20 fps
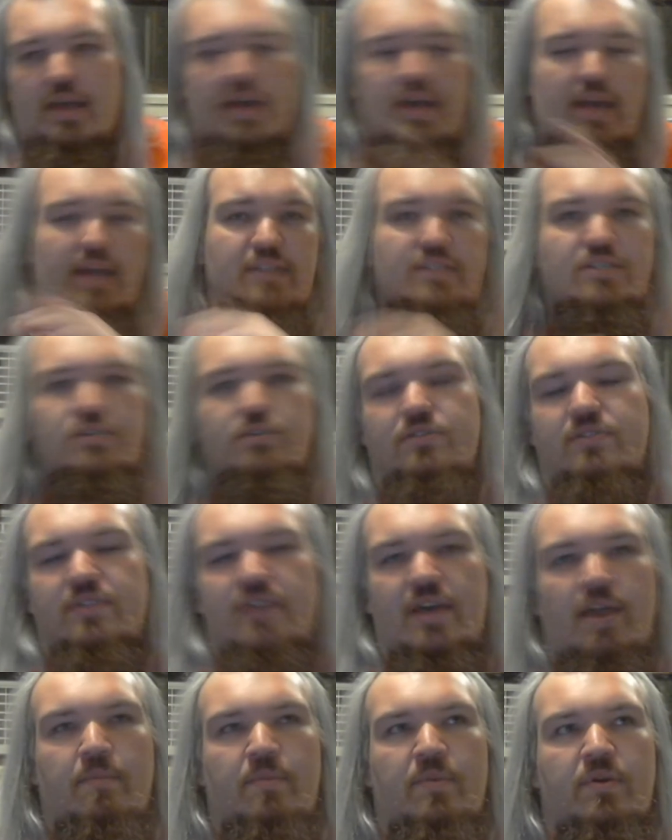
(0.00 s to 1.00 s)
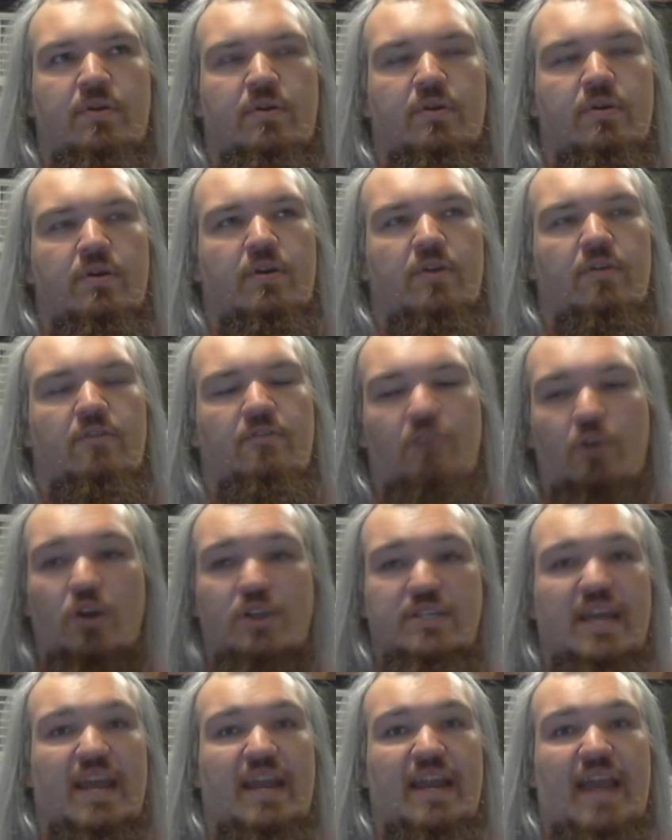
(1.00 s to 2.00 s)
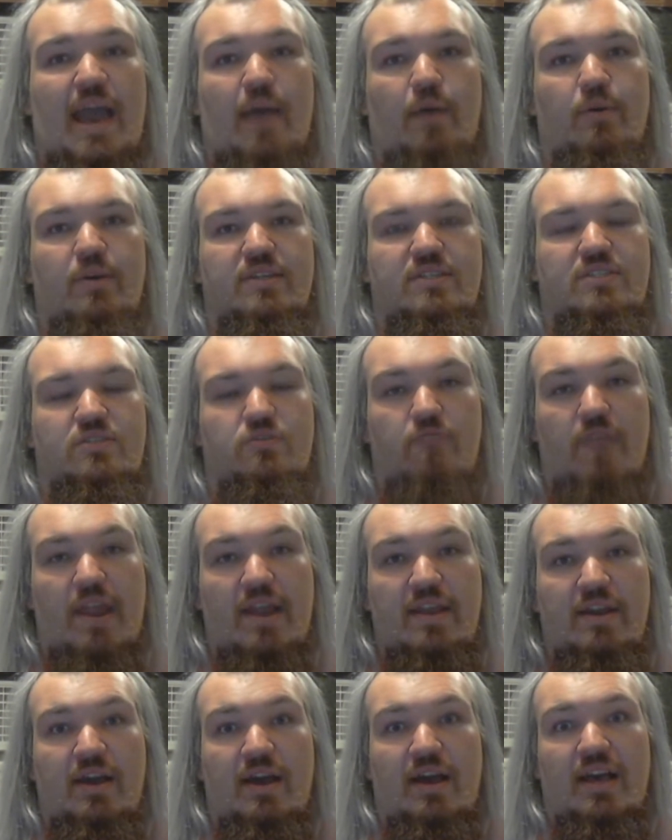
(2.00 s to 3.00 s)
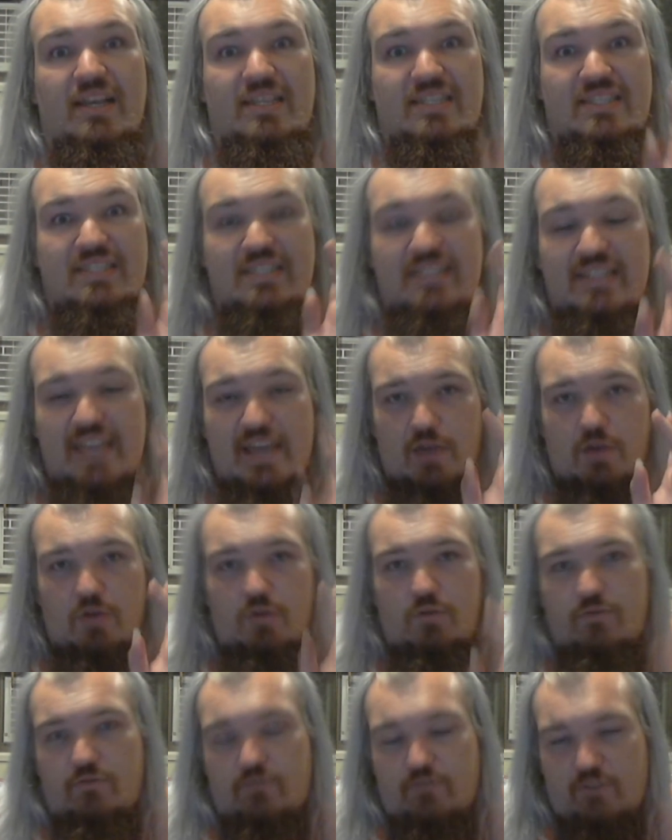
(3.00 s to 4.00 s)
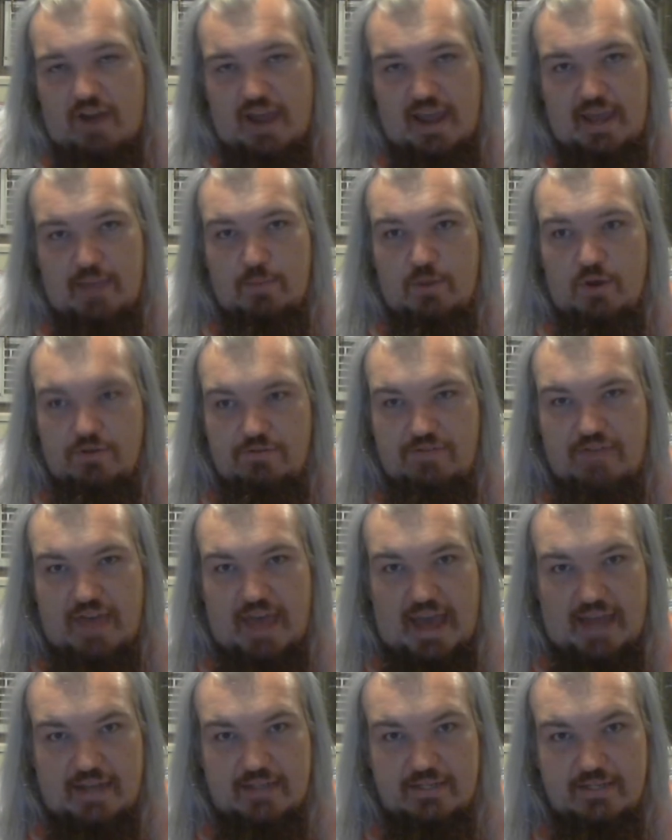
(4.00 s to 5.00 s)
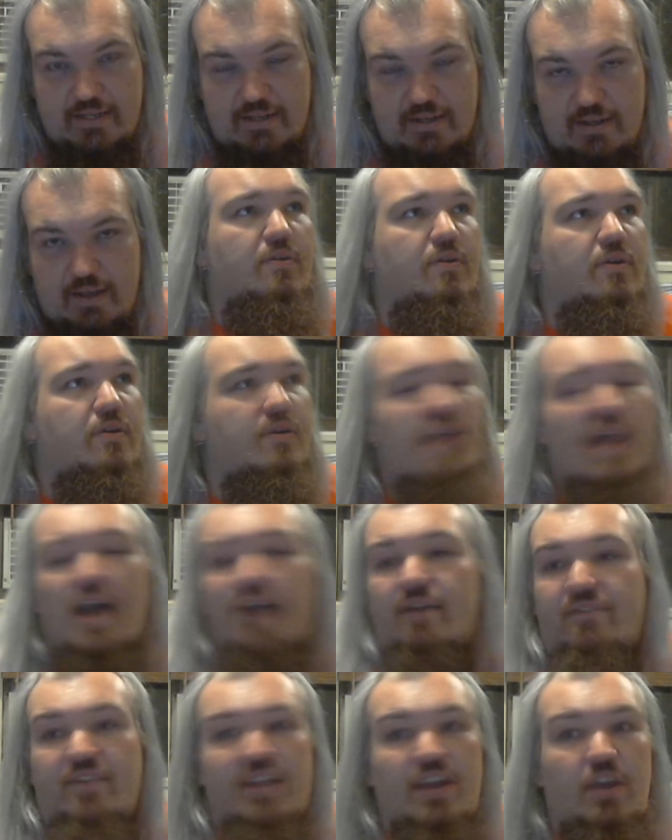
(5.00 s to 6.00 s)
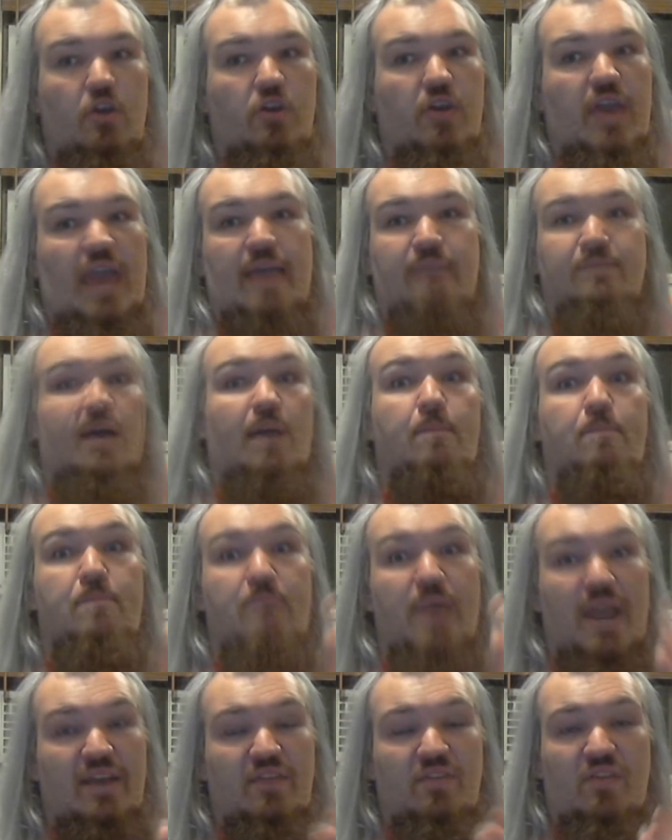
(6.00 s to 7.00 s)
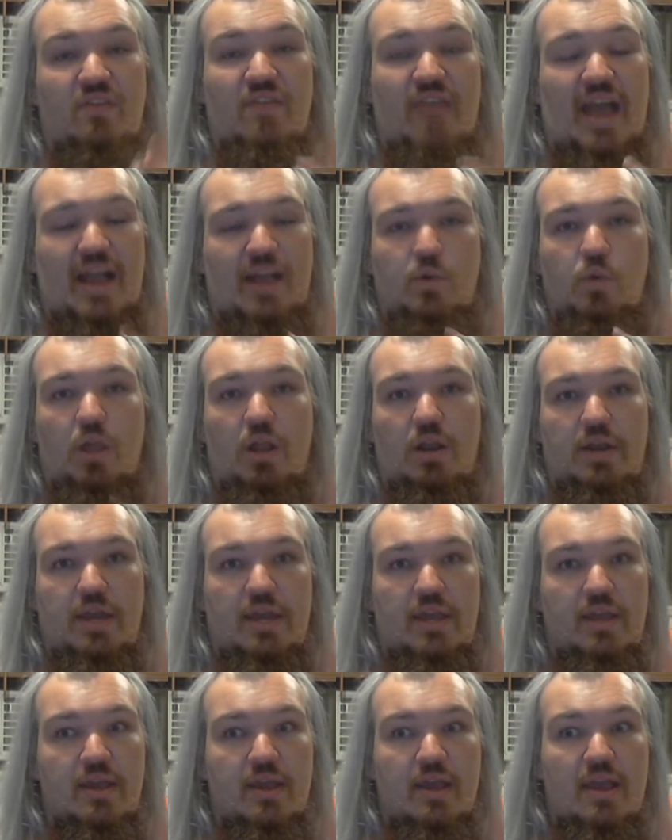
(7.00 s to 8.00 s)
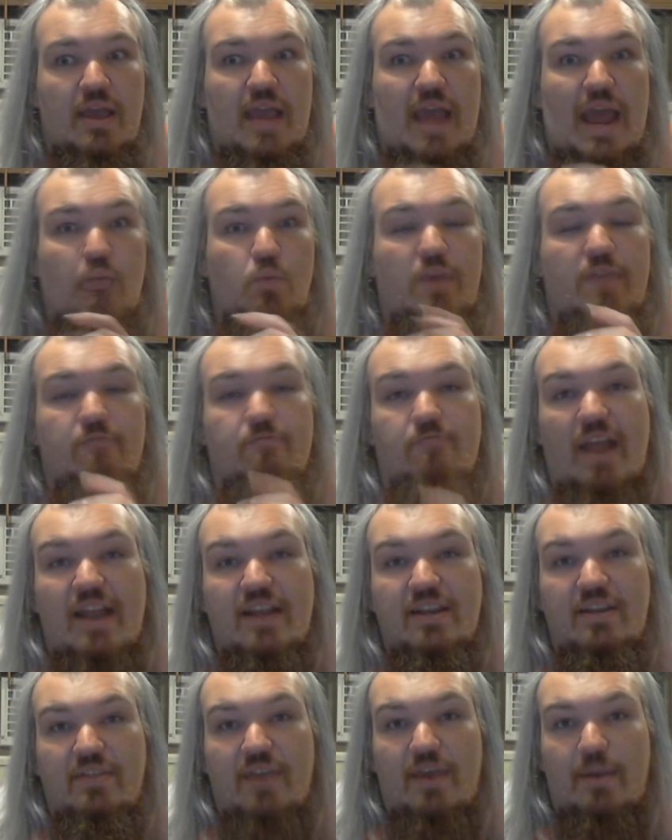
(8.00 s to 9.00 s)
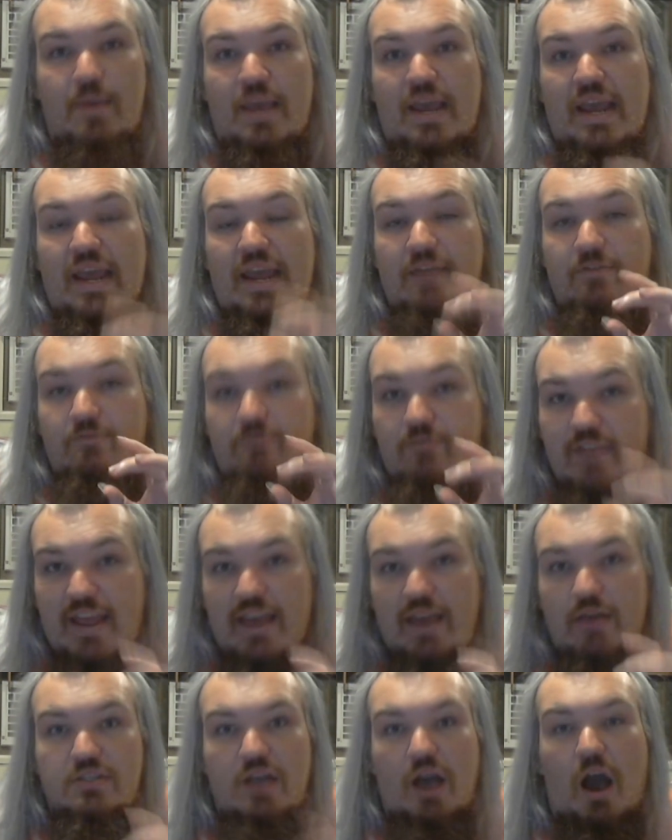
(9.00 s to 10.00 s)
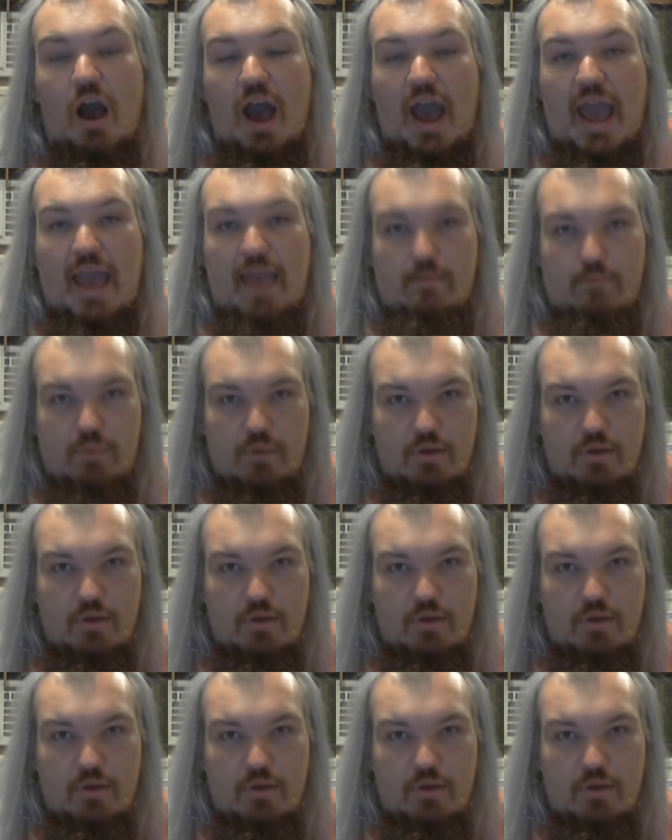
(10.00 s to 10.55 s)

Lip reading: it took them 14 hours to render a single frame of that. Now video games are better than that quality, and we render them in real time.